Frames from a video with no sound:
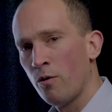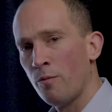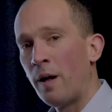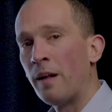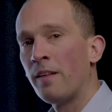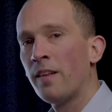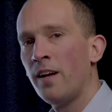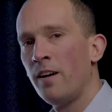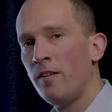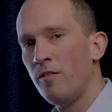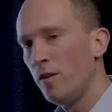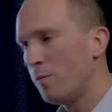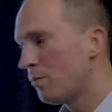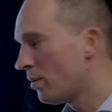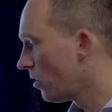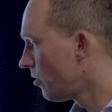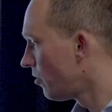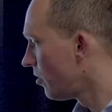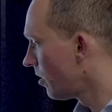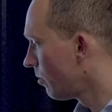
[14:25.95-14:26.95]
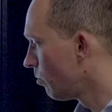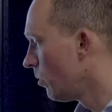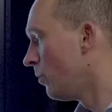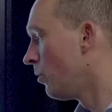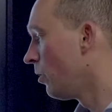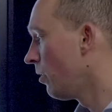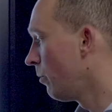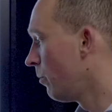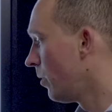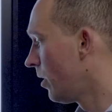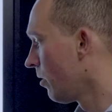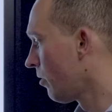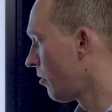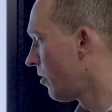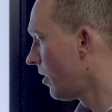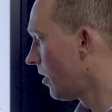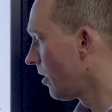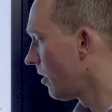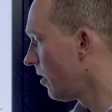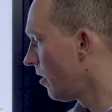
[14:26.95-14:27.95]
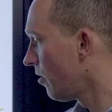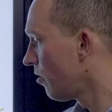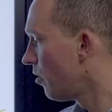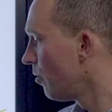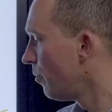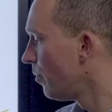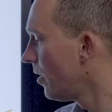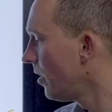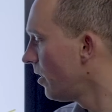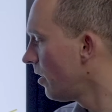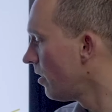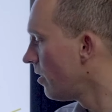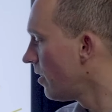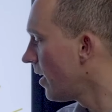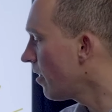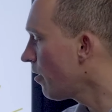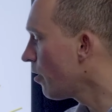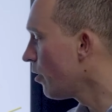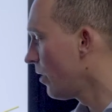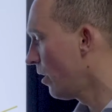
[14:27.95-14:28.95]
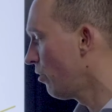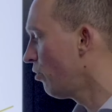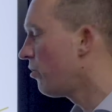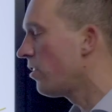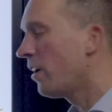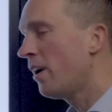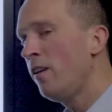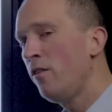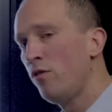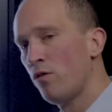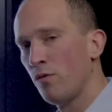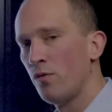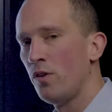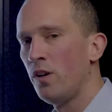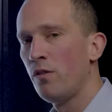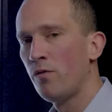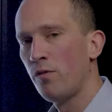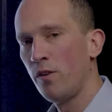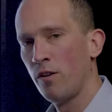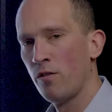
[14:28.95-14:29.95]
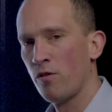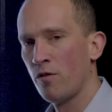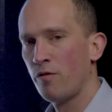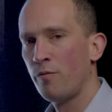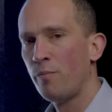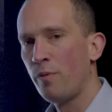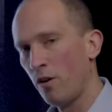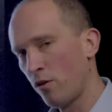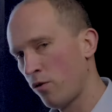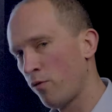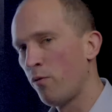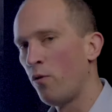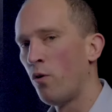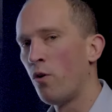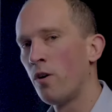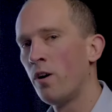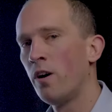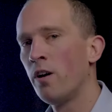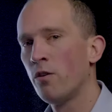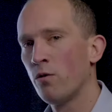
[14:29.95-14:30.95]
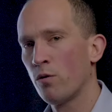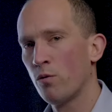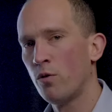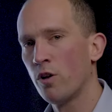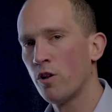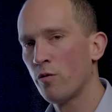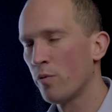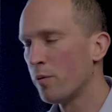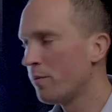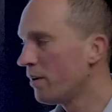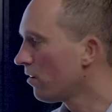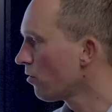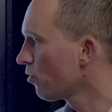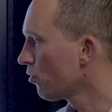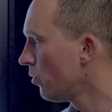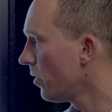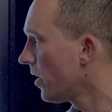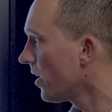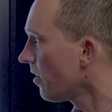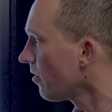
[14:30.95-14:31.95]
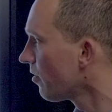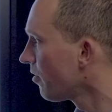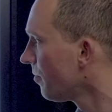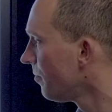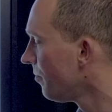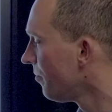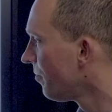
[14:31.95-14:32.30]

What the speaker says: about energy budget, we consider this to be a netto exchange of heat flux of plus 400 watts per meter squared.